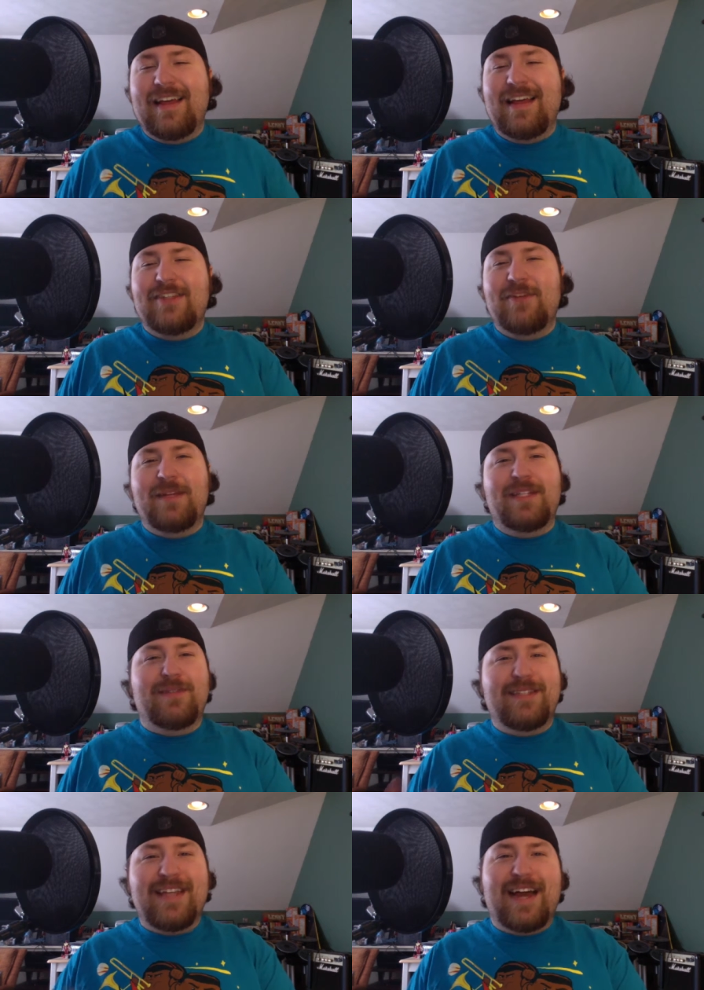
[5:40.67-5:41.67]
Two
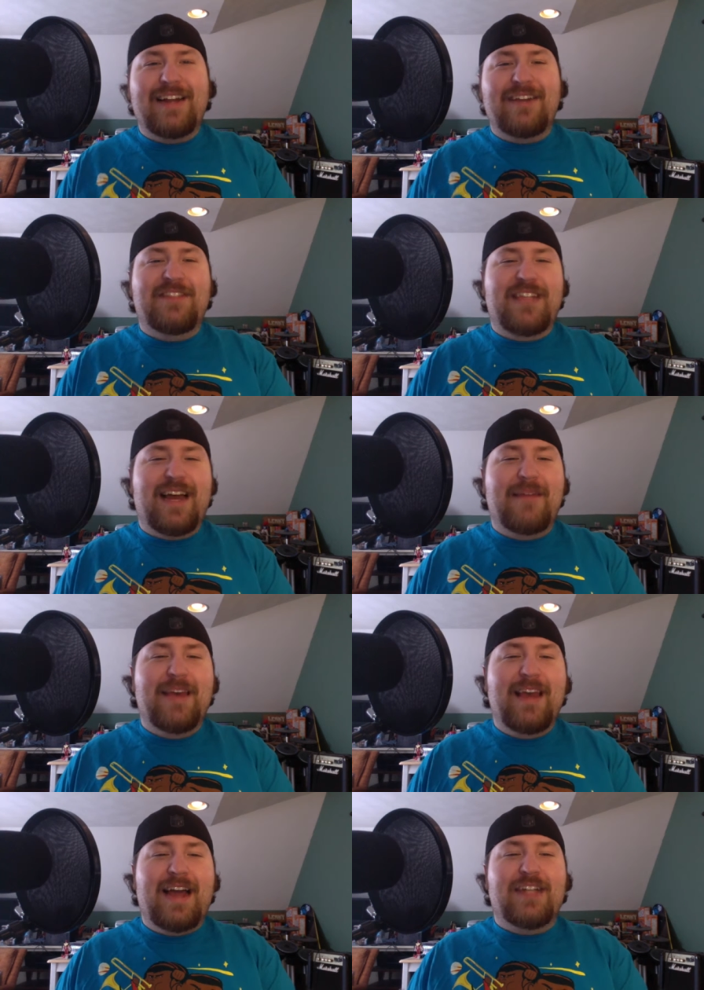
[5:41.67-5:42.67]
minutes was not enough time.
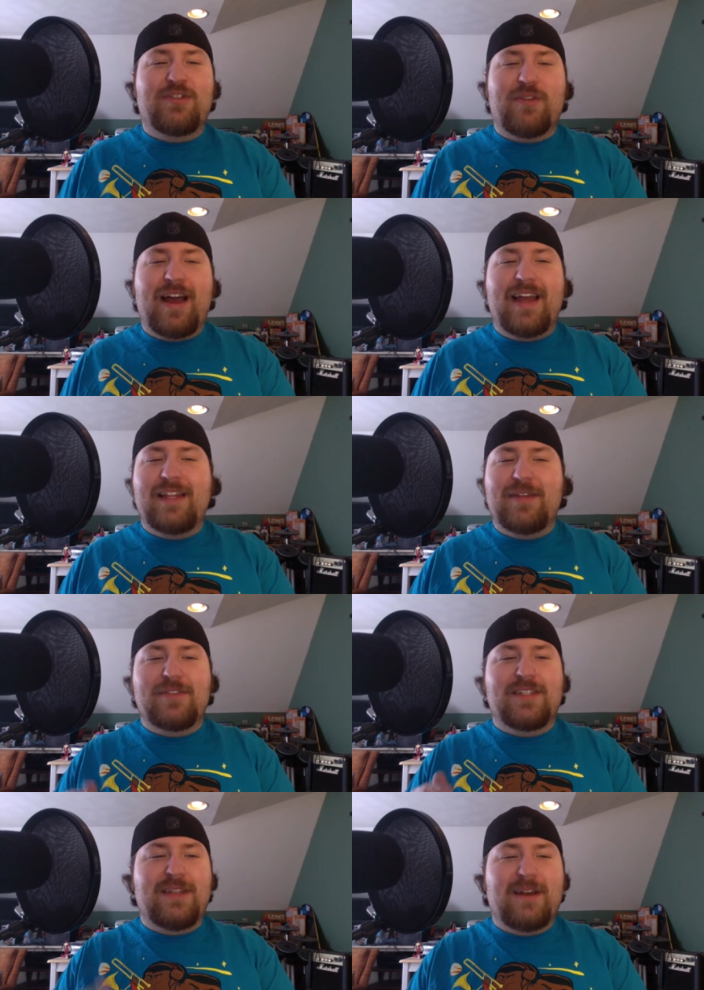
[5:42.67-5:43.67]
I tried. There
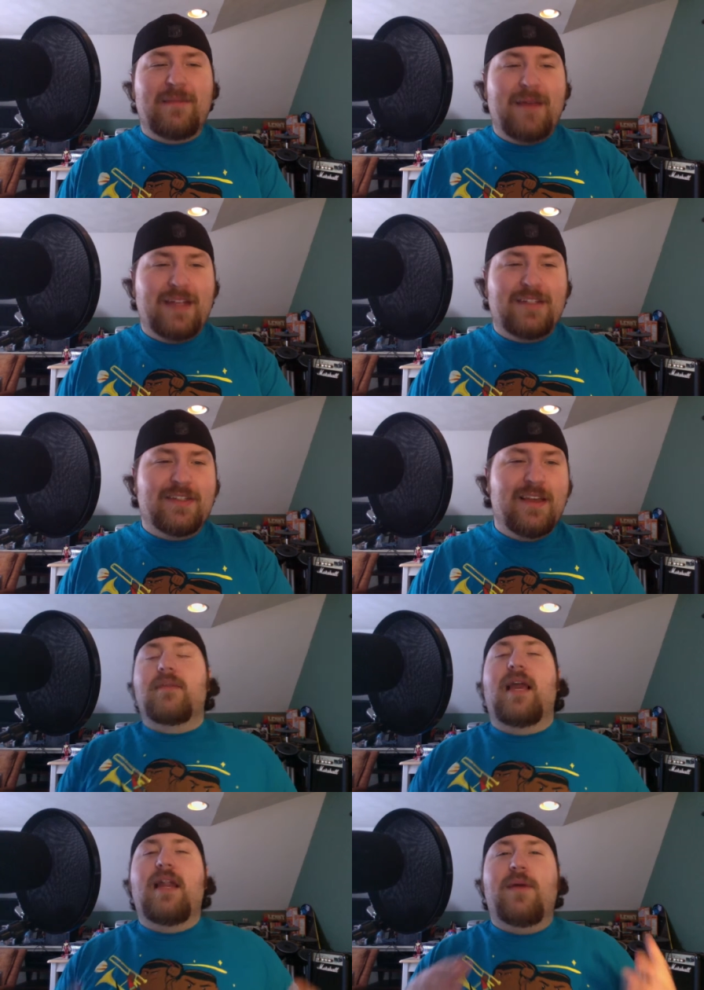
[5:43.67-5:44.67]
was a ton of matches.
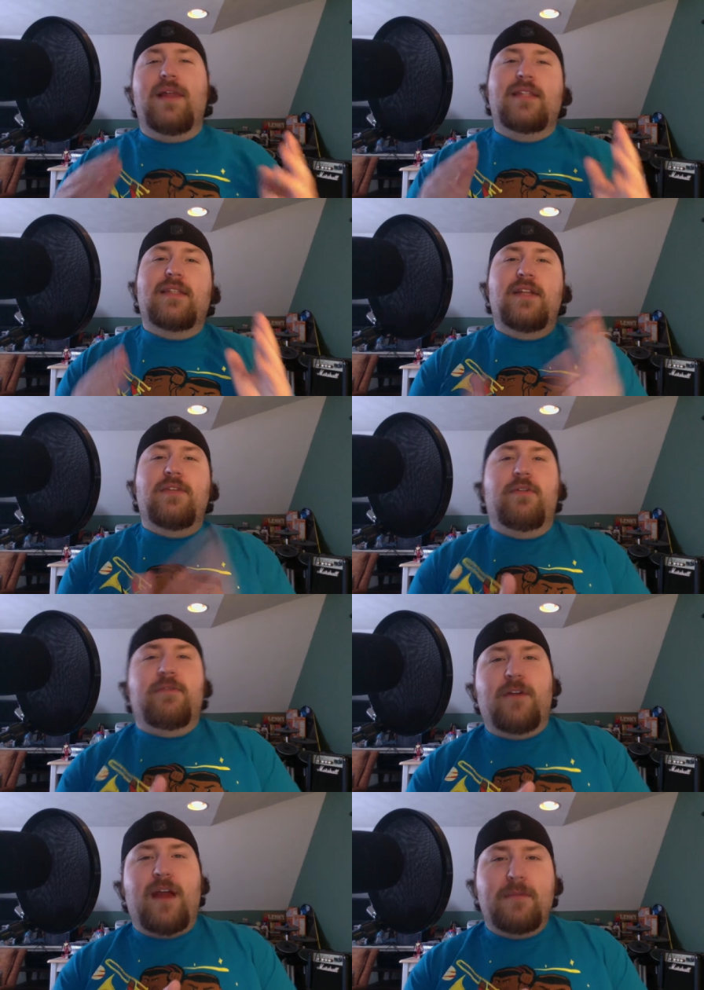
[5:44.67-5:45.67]
Anyway, that's going to do it
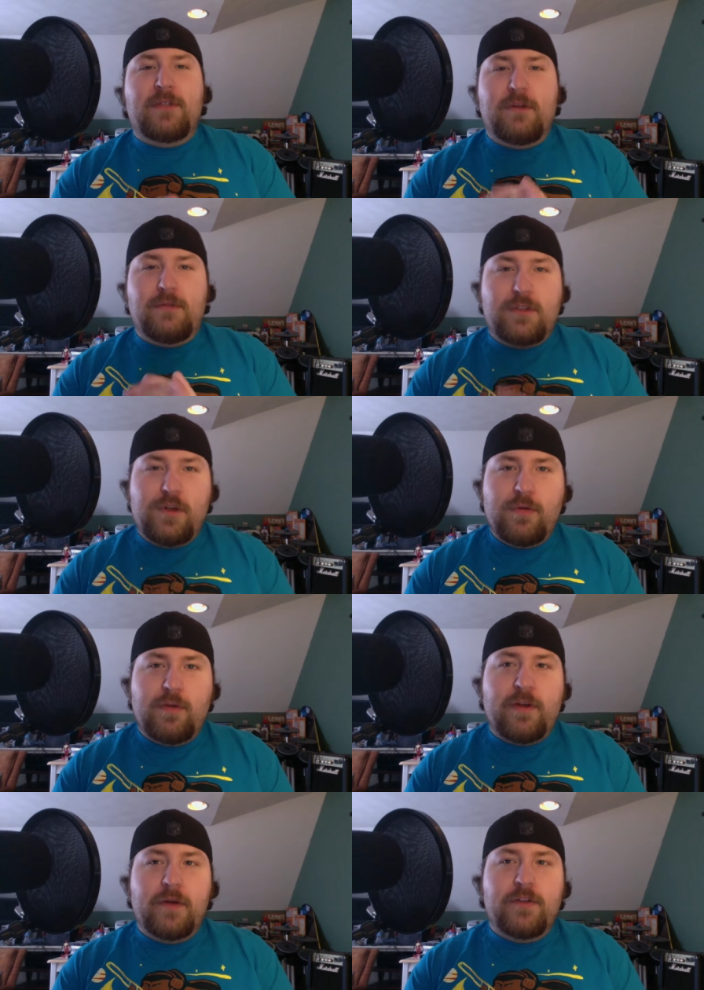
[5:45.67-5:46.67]
for episode two
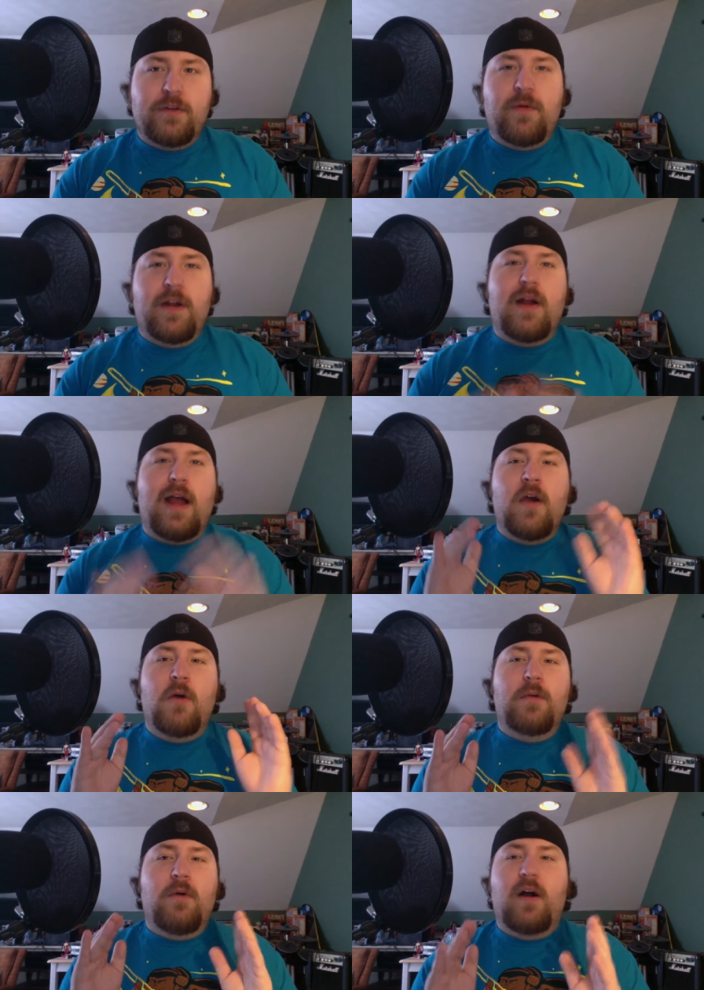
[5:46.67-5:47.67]
of Here's Your Winner. I
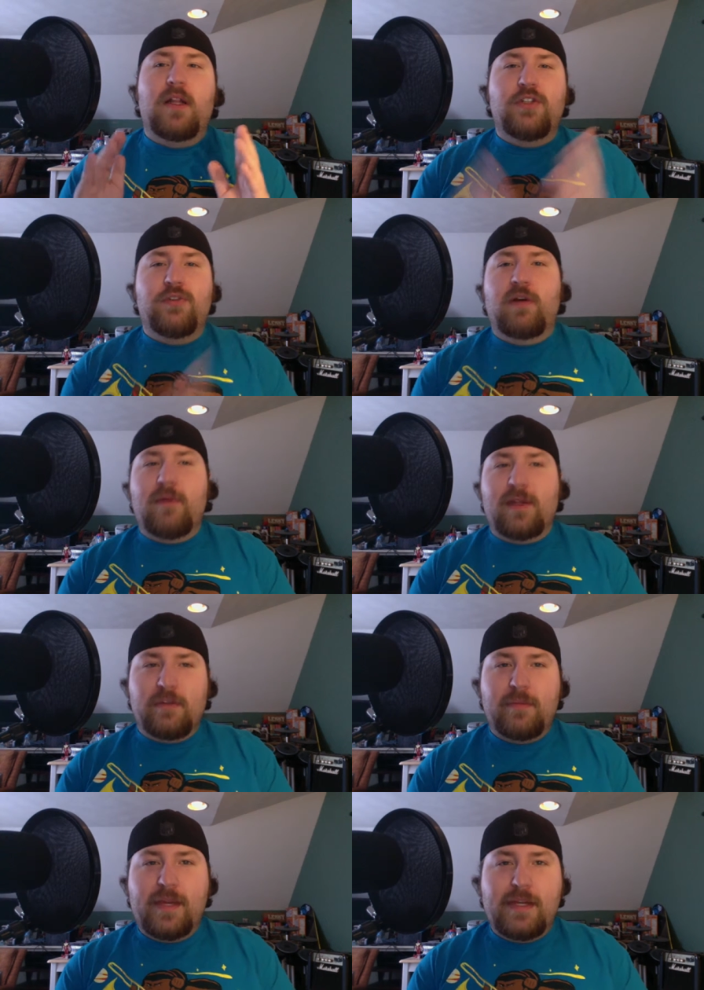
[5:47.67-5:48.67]
hope you all enjoy
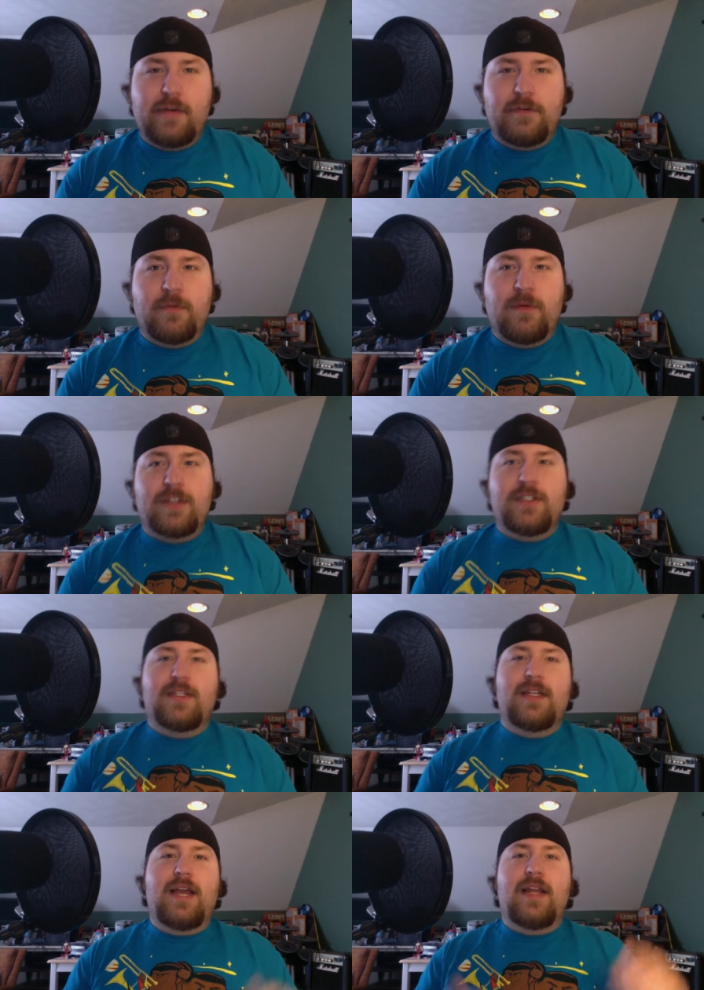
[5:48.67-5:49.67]
WrestleMania if you're watching
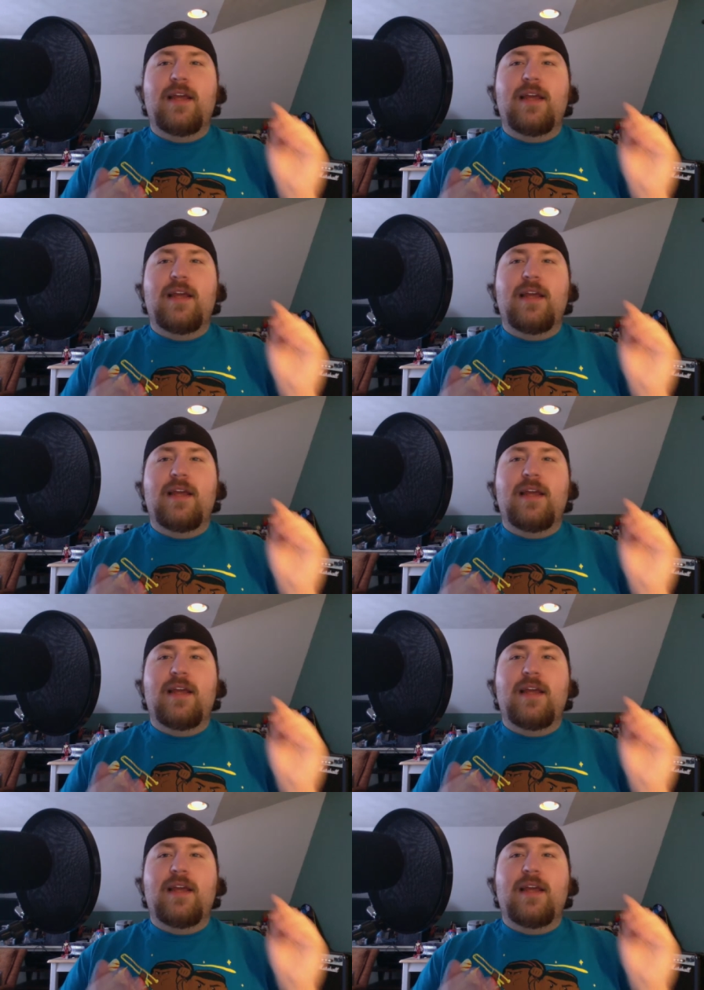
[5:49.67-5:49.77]
tonight.